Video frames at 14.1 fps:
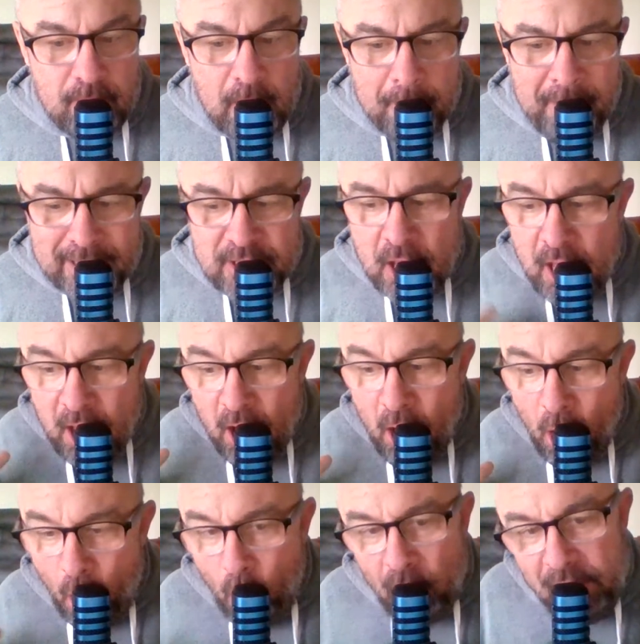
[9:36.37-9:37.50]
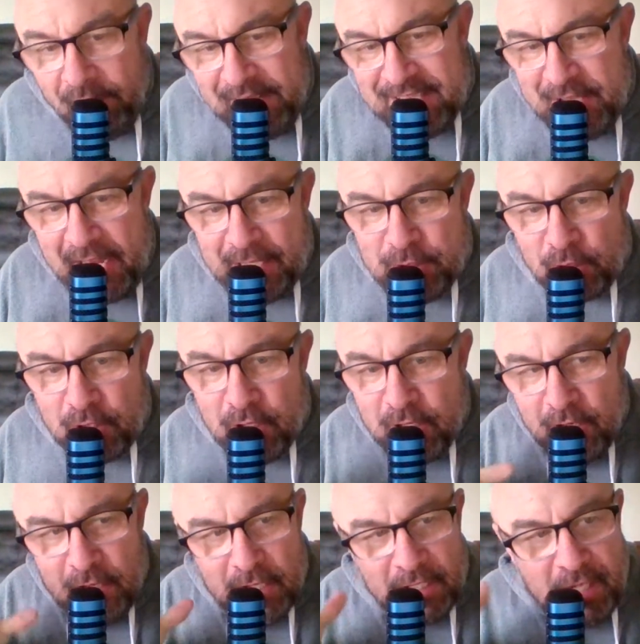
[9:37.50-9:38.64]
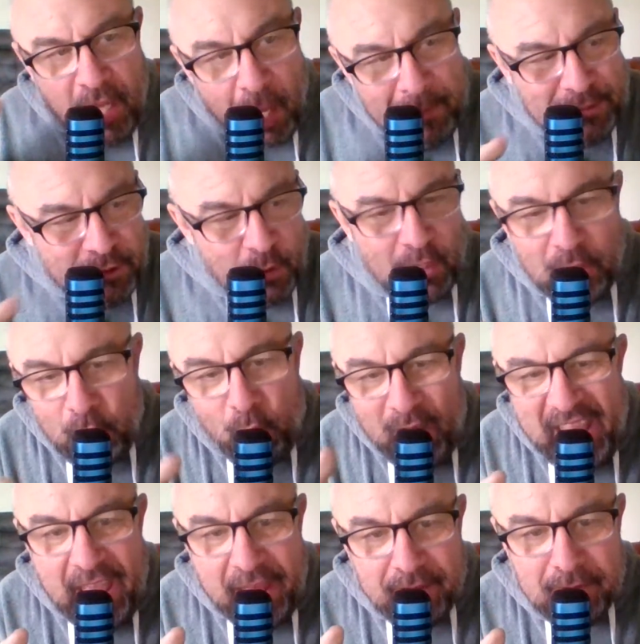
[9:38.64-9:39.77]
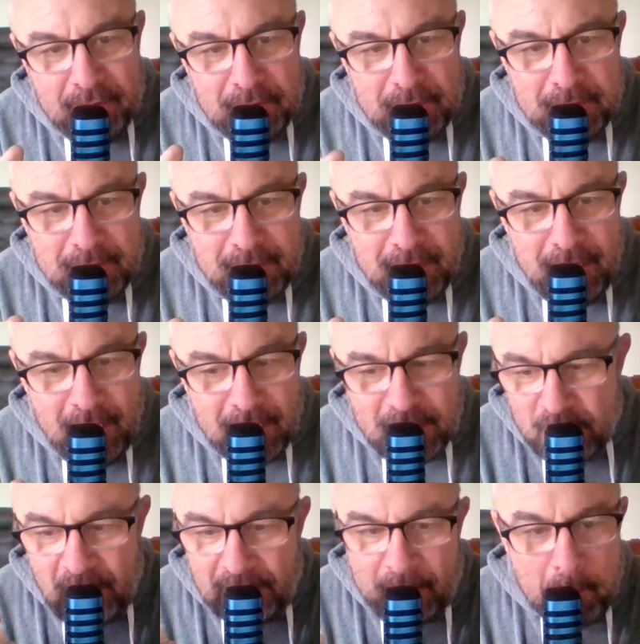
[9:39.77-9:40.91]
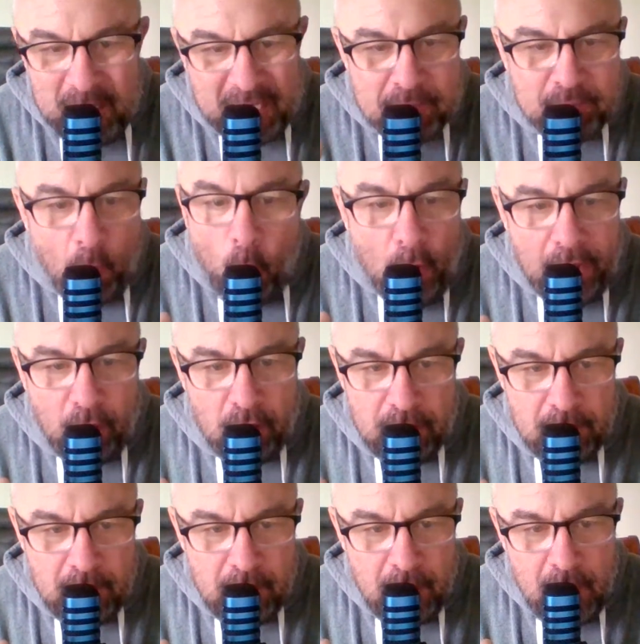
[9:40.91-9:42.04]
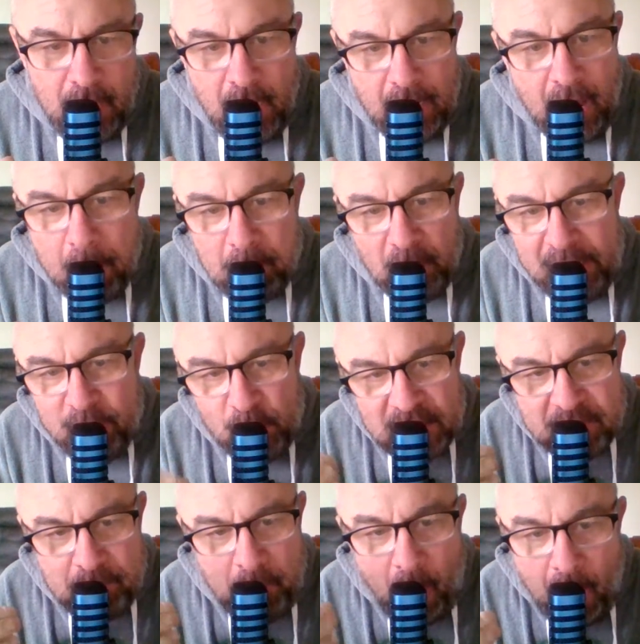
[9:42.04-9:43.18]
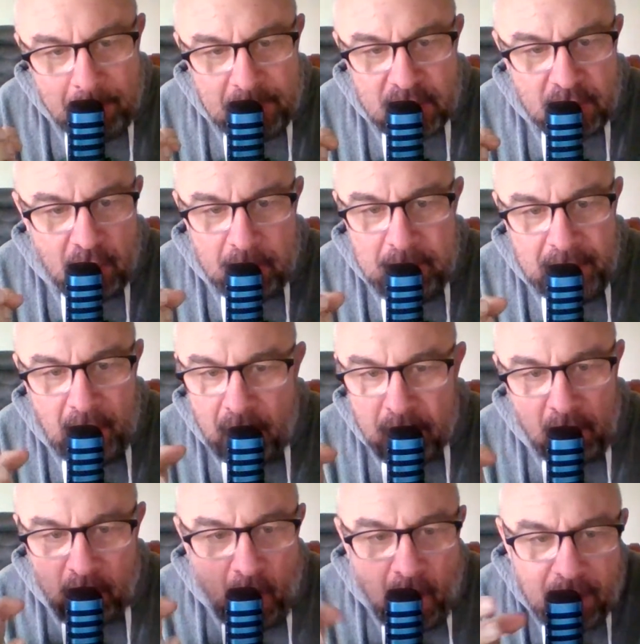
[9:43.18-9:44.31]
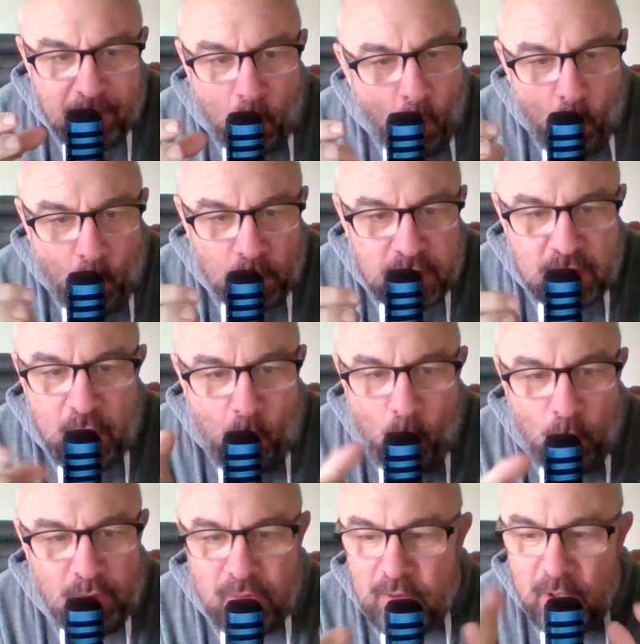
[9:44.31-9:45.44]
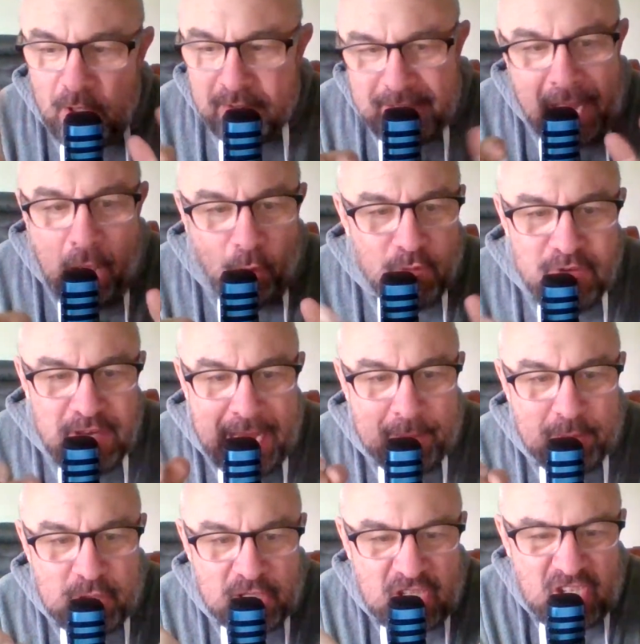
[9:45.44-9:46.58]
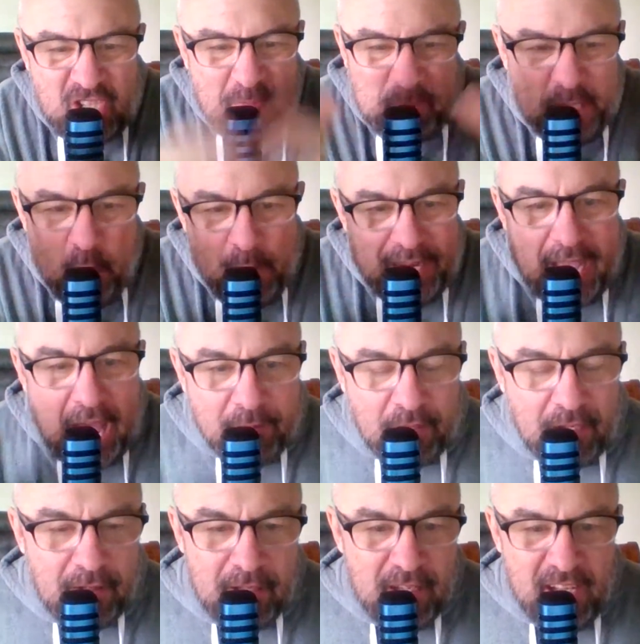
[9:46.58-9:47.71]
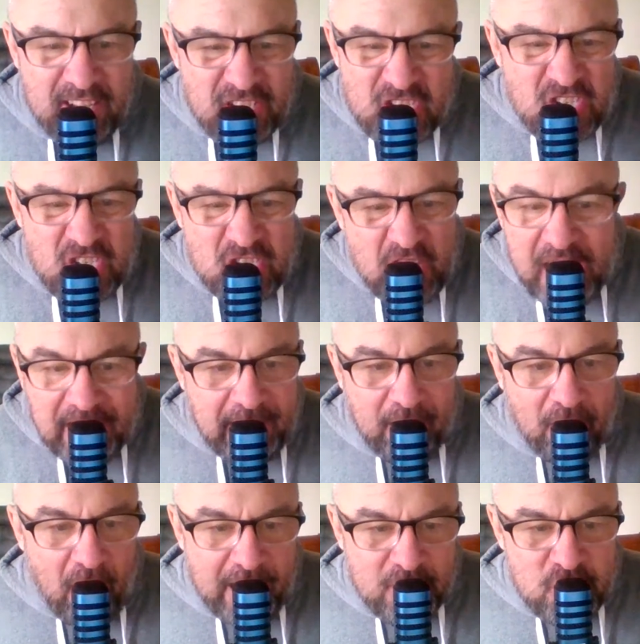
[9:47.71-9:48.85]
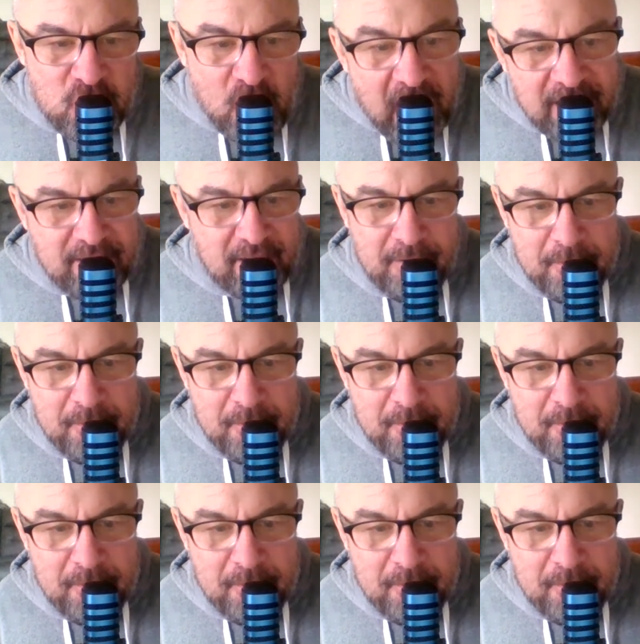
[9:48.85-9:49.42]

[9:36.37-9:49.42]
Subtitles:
Because all of these things are coming to a little head. It's just like a big boil. And I believe when it's popped, there's going to be a lot of old town names just spewing out of it and stinking like shit.